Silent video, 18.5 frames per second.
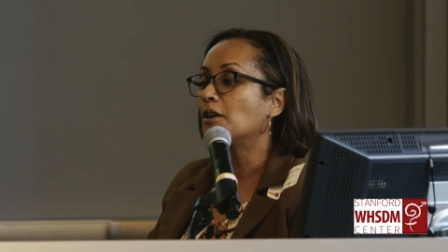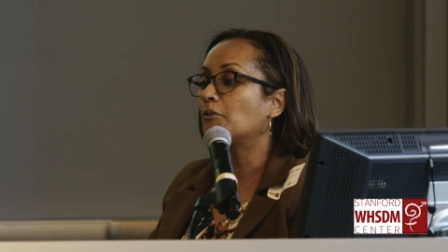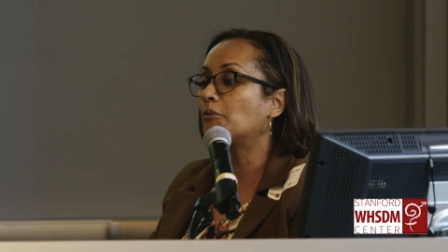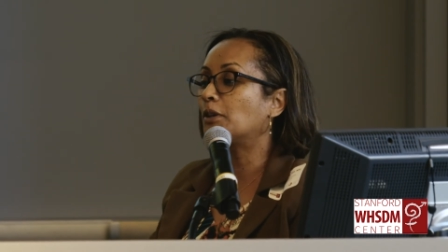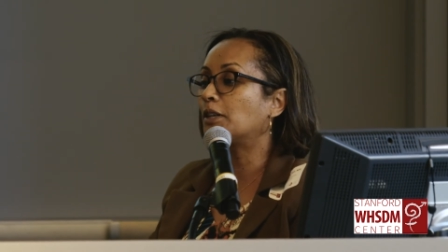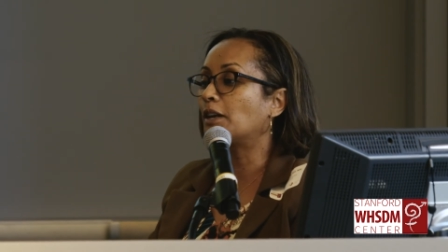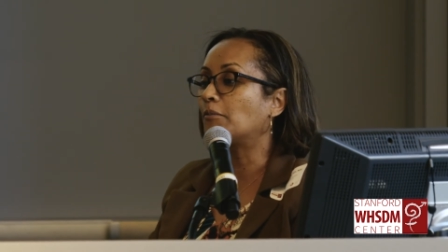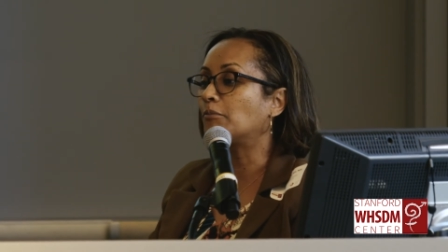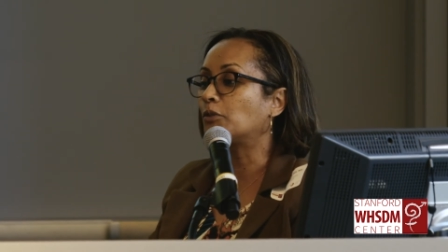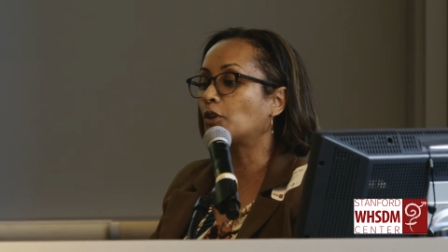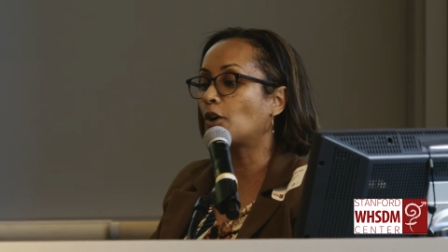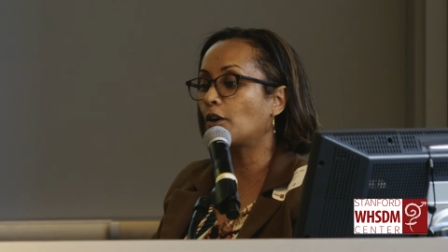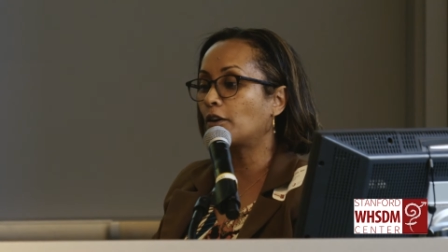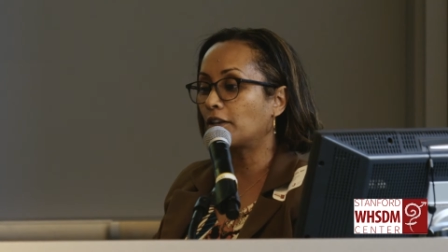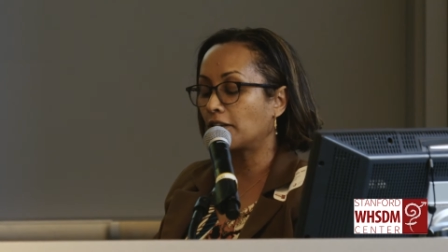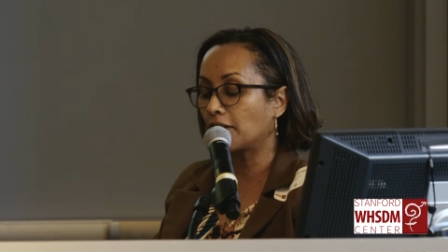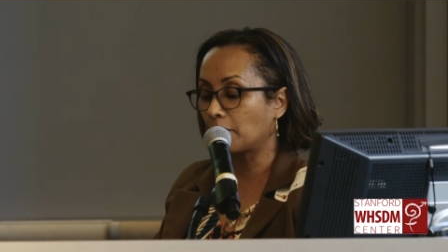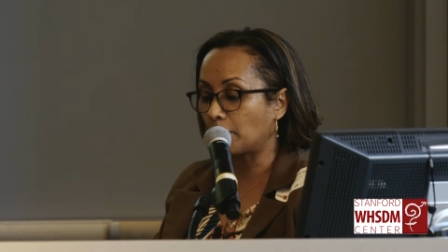with what I'm
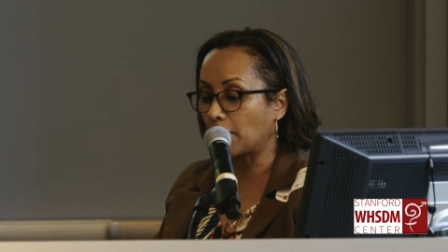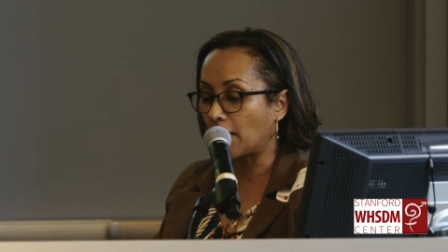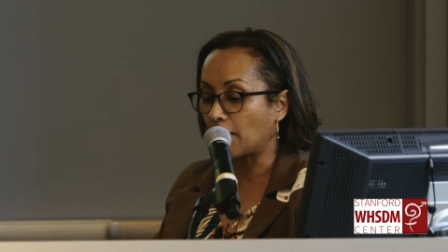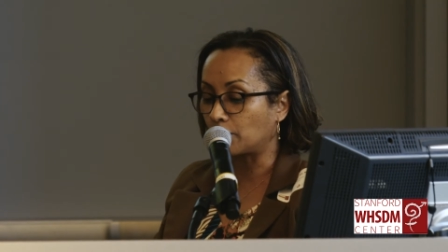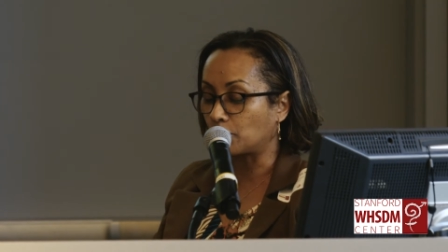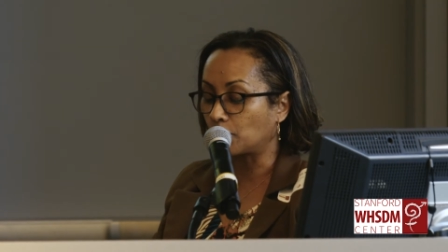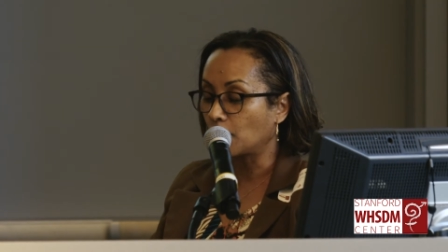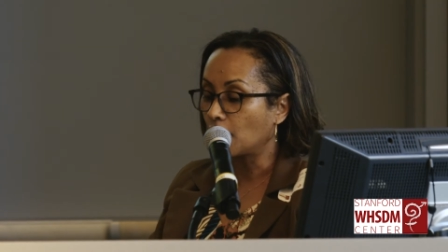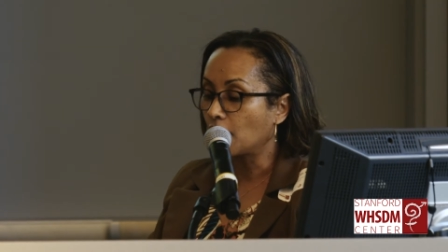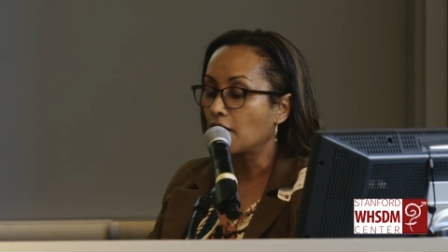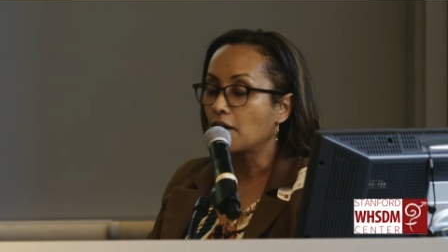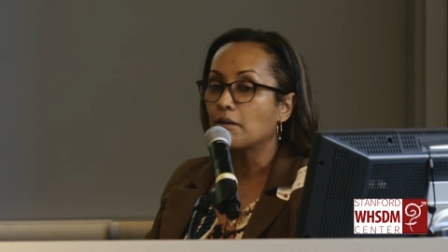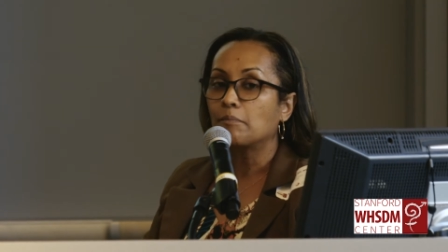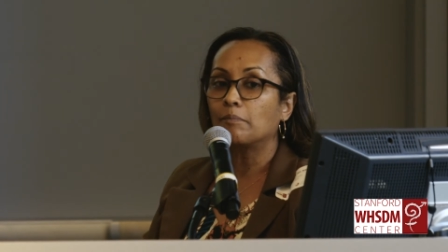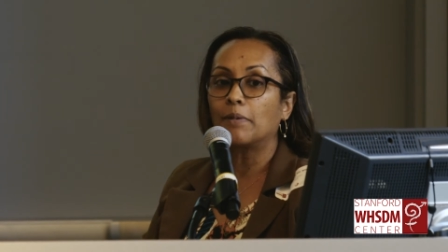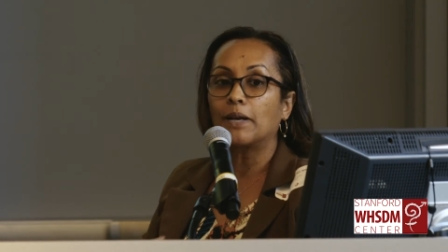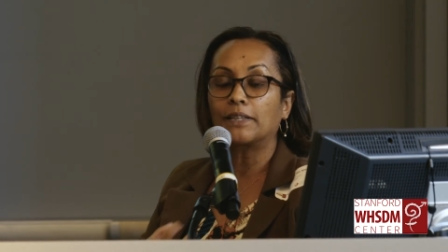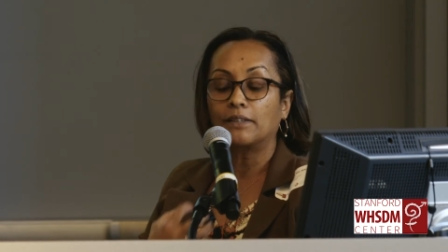talking about.
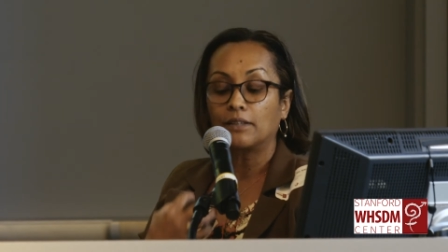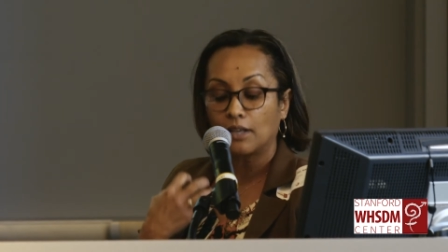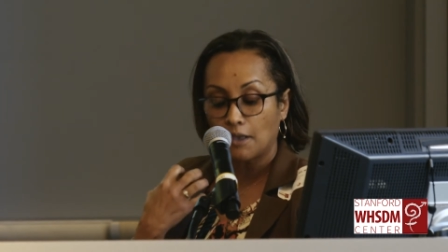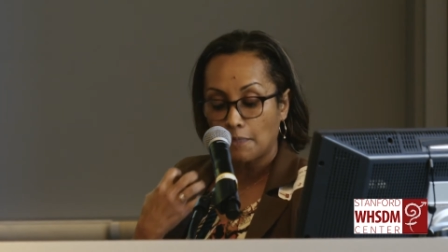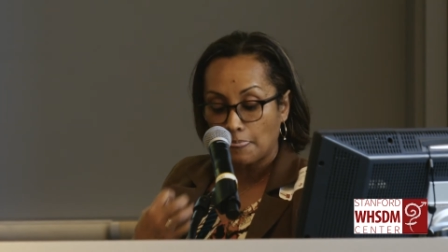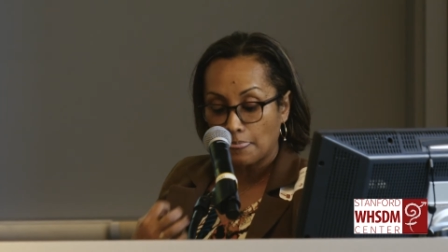But